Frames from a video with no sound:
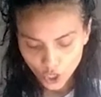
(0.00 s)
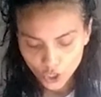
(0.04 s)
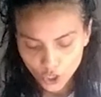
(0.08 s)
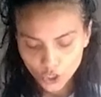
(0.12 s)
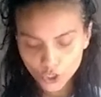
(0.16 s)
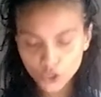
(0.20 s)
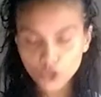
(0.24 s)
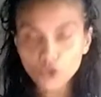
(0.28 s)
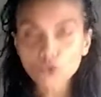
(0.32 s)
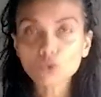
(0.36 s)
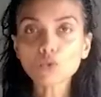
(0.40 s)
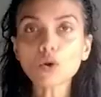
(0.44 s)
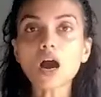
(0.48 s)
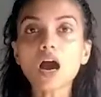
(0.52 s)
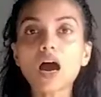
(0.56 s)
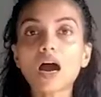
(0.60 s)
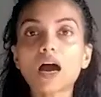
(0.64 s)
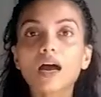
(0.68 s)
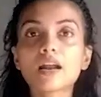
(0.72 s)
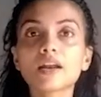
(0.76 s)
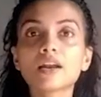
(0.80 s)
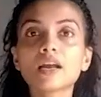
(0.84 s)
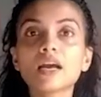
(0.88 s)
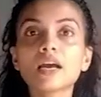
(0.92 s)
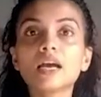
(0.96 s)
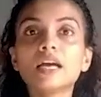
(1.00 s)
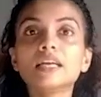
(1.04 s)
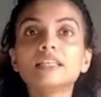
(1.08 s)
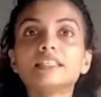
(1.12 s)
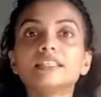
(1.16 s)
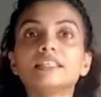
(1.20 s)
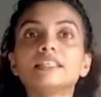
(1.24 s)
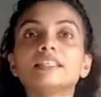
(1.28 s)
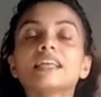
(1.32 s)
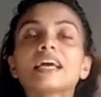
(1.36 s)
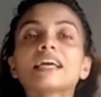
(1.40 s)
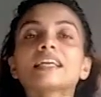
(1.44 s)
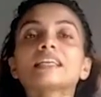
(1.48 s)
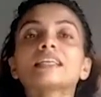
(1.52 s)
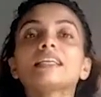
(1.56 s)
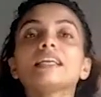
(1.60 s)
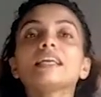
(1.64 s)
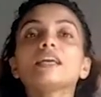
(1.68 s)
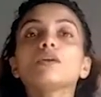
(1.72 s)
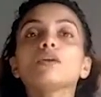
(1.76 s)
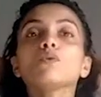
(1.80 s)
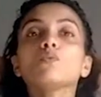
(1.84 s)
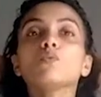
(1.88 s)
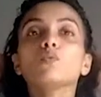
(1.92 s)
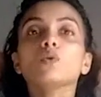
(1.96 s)
you are
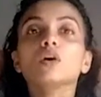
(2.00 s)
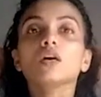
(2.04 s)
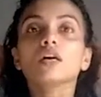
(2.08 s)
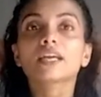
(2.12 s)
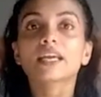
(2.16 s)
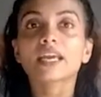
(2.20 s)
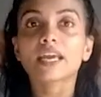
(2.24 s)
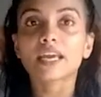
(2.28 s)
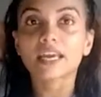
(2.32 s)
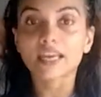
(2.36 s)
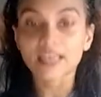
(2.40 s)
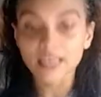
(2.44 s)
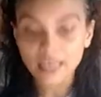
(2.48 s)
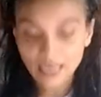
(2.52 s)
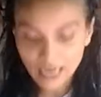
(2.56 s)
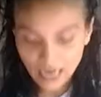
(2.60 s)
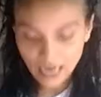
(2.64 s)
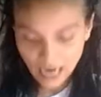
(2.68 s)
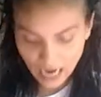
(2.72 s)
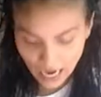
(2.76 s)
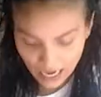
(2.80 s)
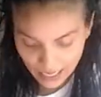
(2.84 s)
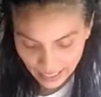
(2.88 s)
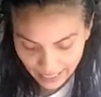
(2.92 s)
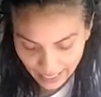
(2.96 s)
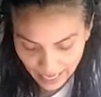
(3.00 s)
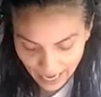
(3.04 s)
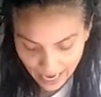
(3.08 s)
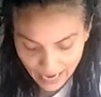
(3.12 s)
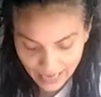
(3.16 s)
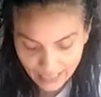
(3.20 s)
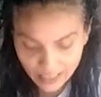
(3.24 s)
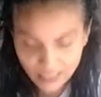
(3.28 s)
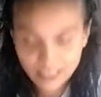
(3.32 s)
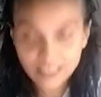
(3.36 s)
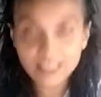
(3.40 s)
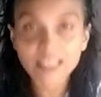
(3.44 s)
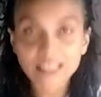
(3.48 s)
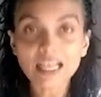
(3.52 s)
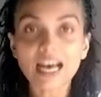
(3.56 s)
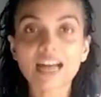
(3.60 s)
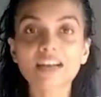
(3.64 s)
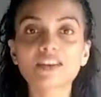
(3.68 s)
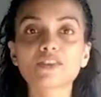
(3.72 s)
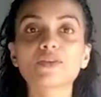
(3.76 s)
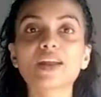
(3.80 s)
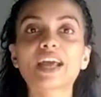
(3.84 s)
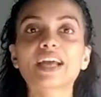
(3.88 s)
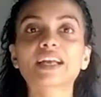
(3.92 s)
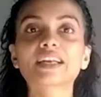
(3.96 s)
directly working against
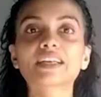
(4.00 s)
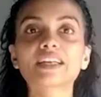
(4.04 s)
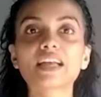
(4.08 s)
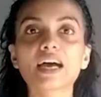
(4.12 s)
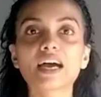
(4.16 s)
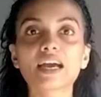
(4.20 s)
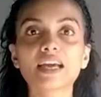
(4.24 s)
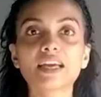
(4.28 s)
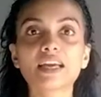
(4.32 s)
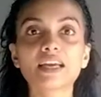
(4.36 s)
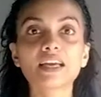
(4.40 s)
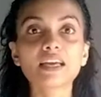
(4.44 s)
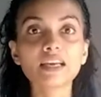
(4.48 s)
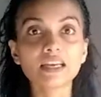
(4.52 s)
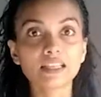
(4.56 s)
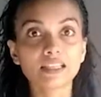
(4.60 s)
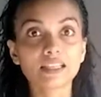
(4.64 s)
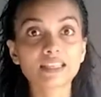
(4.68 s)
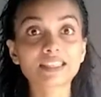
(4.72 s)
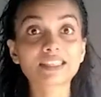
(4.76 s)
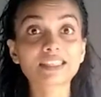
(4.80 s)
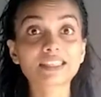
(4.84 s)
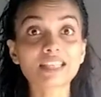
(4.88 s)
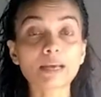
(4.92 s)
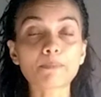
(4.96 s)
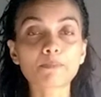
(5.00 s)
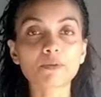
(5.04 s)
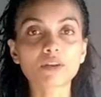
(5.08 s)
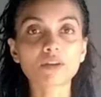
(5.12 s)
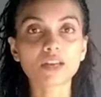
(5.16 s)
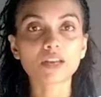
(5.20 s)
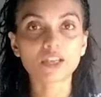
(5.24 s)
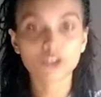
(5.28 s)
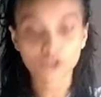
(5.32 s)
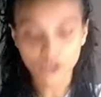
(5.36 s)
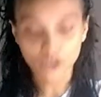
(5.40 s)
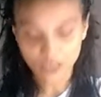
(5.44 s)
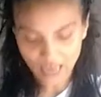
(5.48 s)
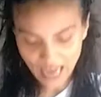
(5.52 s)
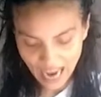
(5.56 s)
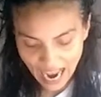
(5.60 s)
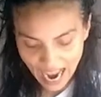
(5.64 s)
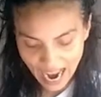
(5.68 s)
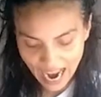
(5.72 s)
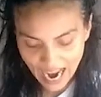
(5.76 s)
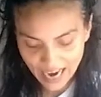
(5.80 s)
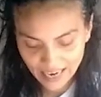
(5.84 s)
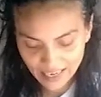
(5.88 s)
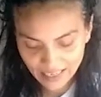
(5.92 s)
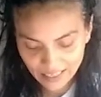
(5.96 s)
that recti, the separation.
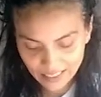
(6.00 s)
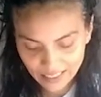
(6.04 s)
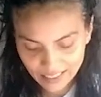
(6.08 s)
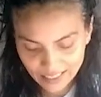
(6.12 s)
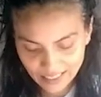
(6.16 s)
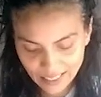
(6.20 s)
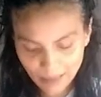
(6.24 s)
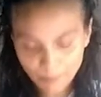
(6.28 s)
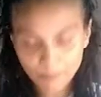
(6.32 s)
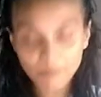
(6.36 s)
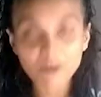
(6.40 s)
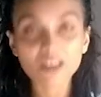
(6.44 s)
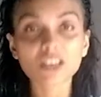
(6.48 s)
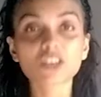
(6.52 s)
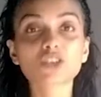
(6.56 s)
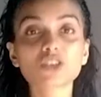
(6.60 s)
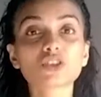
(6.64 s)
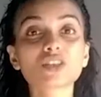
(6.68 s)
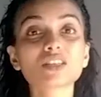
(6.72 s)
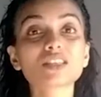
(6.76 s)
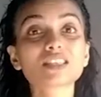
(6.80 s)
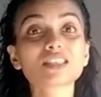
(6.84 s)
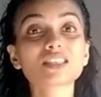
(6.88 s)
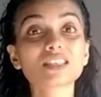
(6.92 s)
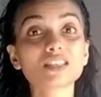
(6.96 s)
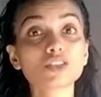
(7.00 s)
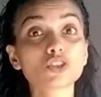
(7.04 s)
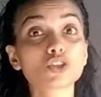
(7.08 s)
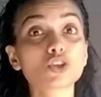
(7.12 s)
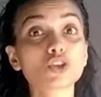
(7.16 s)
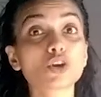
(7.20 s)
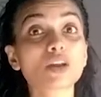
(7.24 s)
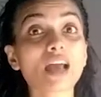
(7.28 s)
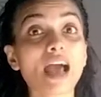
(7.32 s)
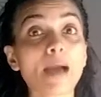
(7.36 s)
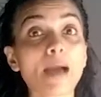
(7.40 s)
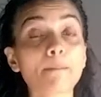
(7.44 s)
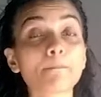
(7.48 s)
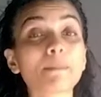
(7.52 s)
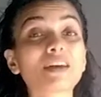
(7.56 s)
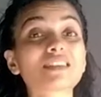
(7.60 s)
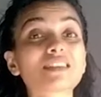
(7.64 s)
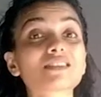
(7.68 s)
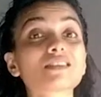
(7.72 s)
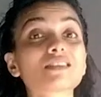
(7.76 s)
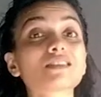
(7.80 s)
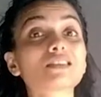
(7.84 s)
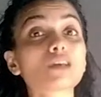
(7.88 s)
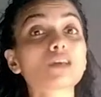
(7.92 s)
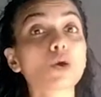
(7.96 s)
And the separation, since your ab
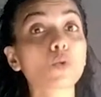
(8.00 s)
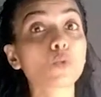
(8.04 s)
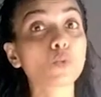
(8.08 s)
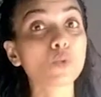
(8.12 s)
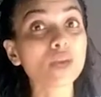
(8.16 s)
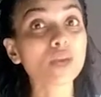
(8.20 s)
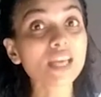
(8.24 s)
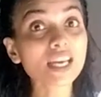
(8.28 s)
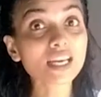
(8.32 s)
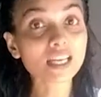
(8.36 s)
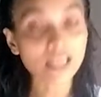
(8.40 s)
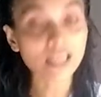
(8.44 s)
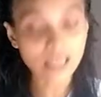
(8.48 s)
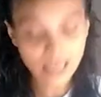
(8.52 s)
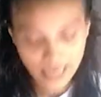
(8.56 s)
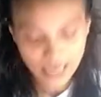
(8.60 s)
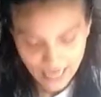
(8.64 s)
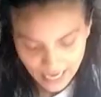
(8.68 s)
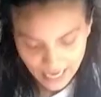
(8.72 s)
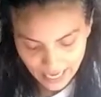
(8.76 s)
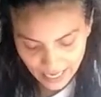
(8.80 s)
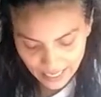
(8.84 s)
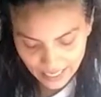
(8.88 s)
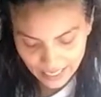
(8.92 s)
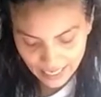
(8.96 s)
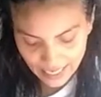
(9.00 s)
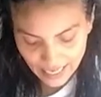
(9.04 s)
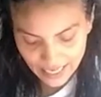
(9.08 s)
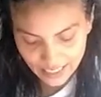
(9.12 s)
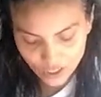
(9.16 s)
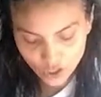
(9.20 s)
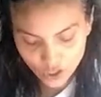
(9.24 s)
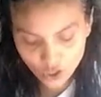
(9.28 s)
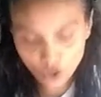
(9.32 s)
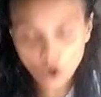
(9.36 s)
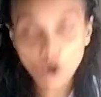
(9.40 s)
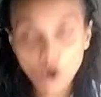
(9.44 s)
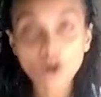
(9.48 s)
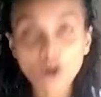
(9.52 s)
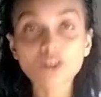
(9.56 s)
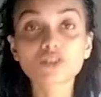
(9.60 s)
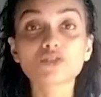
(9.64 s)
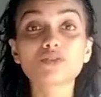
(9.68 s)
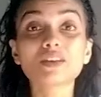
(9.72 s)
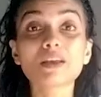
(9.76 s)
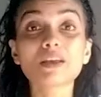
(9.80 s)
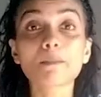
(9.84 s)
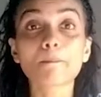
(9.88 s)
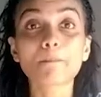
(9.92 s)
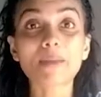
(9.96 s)
muscles are weak, it is not
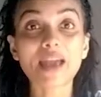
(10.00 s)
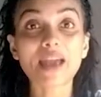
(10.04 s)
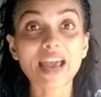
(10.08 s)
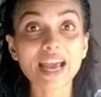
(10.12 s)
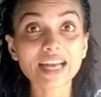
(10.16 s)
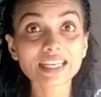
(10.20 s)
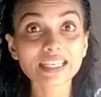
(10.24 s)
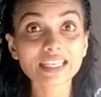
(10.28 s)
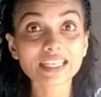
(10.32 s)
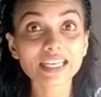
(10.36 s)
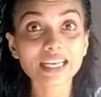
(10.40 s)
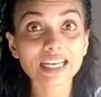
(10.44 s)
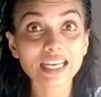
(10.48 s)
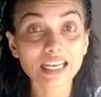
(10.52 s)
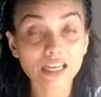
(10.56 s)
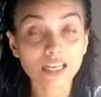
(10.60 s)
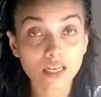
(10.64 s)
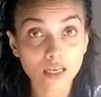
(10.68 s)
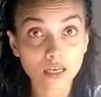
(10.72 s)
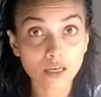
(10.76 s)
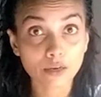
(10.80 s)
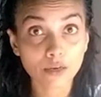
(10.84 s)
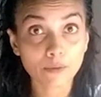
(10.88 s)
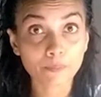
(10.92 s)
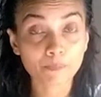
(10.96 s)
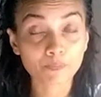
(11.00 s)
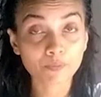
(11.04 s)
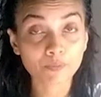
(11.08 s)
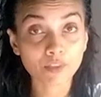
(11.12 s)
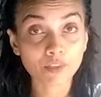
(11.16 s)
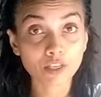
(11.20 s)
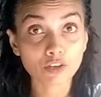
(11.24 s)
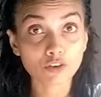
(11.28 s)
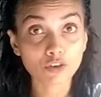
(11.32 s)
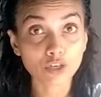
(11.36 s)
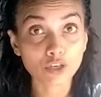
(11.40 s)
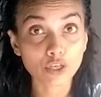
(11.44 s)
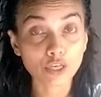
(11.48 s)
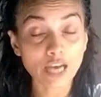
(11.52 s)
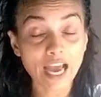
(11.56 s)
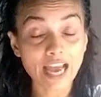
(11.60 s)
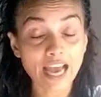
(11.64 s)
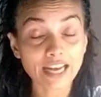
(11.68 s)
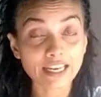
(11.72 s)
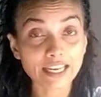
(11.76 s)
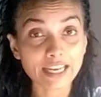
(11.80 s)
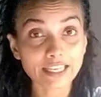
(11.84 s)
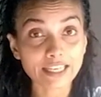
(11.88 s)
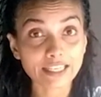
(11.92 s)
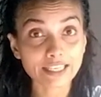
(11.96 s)
repaired,
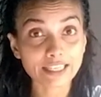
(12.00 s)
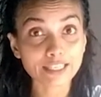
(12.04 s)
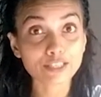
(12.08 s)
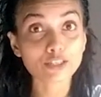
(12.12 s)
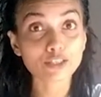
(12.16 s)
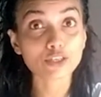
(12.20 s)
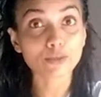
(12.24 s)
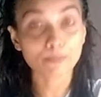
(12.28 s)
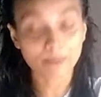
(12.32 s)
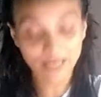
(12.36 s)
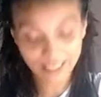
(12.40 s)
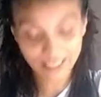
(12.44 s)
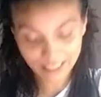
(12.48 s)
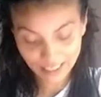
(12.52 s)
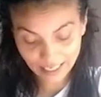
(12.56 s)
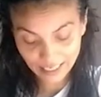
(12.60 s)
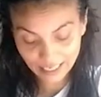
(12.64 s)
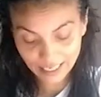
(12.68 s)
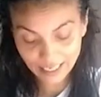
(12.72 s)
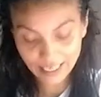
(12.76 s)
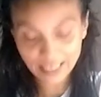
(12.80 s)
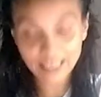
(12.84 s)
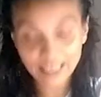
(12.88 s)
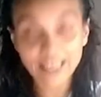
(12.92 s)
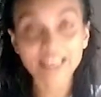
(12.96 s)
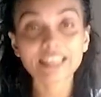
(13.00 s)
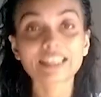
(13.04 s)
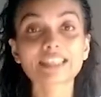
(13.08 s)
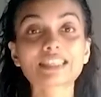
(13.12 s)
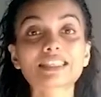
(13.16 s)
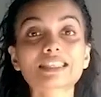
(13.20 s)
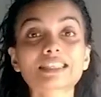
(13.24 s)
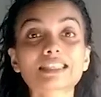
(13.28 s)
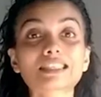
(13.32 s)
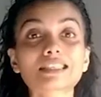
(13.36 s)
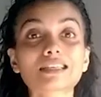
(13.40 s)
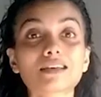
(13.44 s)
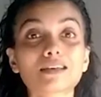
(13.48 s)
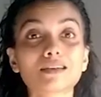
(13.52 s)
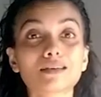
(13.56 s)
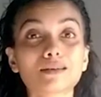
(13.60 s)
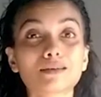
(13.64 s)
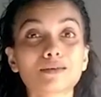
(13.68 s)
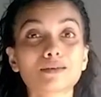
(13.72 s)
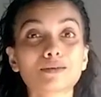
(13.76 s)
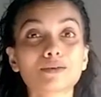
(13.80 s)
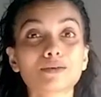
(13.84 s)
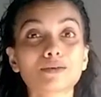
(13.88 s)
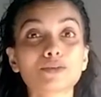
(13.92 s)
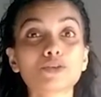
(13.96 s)
and it is basically,
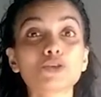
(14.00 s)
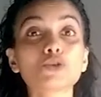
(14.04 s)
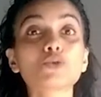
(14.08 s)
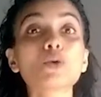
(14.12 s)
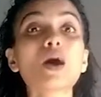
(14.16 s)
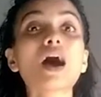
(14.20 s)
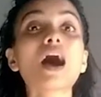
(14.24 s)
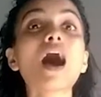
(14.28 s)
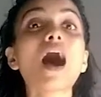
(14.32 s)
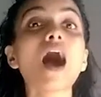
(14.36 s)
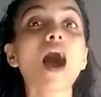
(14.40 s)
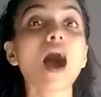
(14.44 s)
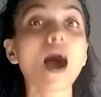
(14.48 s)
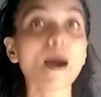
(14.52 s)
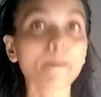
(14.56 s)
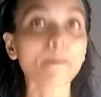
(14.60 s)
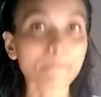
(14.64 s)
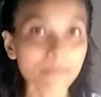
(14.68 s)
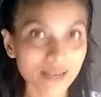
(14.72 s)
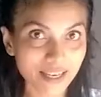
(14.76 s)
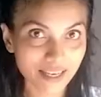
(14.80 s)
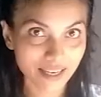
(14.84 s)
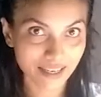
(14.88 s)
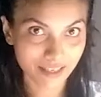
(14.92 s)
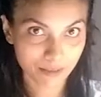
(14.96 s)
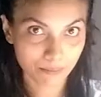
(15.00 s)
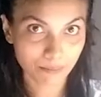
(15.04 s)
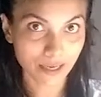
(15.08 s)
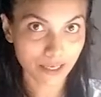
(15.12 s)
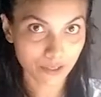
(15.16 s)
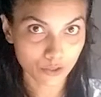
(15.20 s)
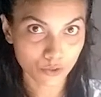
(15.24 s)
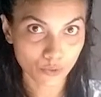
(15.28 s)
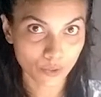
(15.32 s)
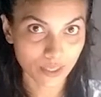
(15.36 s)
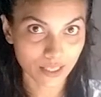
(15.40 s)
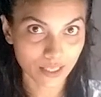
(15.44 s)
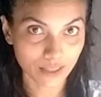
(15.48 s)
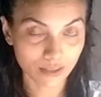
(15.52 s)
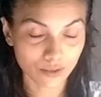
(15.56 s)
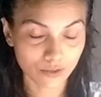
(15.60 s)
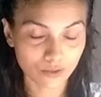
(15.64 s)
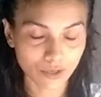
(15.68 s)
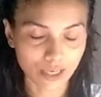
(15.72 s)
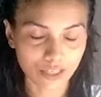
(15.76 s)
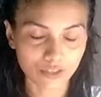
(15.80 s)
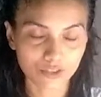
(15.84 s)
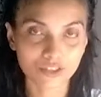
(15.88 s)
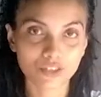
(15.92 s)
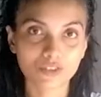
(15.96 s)
you are harming it by doing the
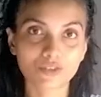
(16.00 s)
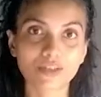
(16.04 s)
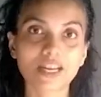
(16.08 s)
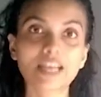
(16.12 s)
crunches,